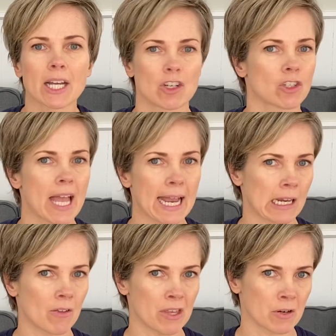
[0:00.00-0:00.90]
to just hang
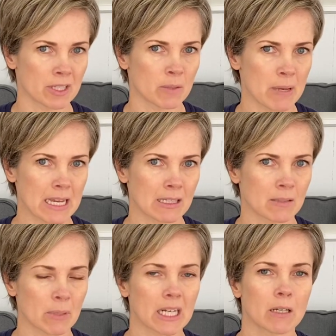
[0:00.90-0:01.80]
out there in space,
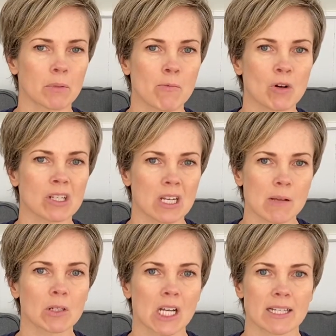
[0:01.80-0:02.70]
but it can be more
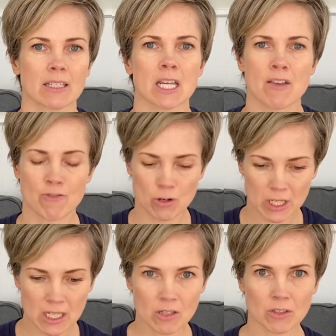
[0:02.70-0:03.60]
stabilizing if your
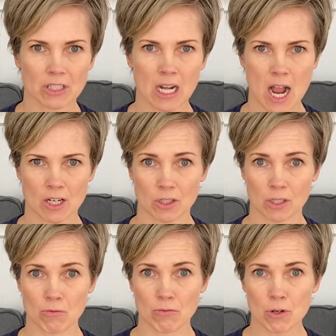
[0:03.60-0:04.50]
heels can actually
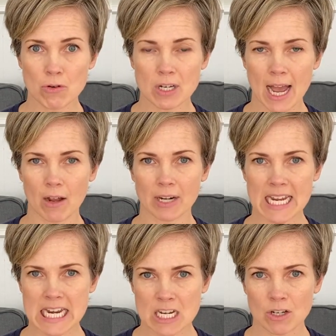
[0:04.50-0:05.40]
root down
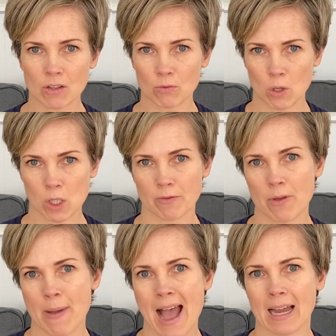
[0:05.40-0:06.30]
into the roll of the
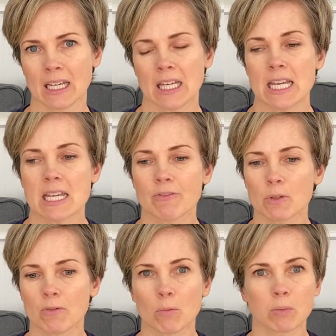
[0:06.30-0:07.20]
mat. If you
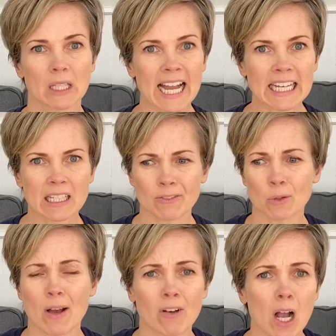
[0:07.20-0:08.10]
have a blanket, if you
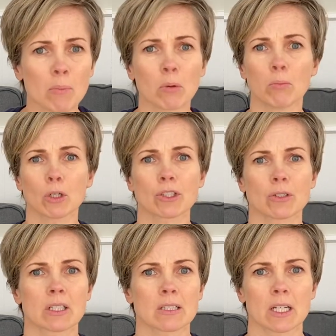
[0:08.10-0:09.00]
have a couple books, you
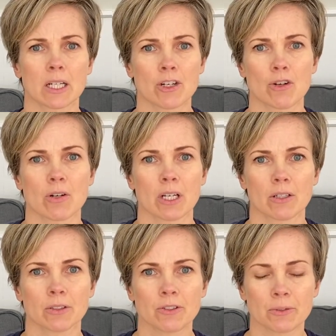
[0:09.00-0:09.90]
can slide under your
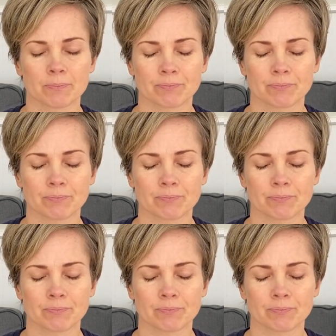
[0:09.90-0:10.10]
heels.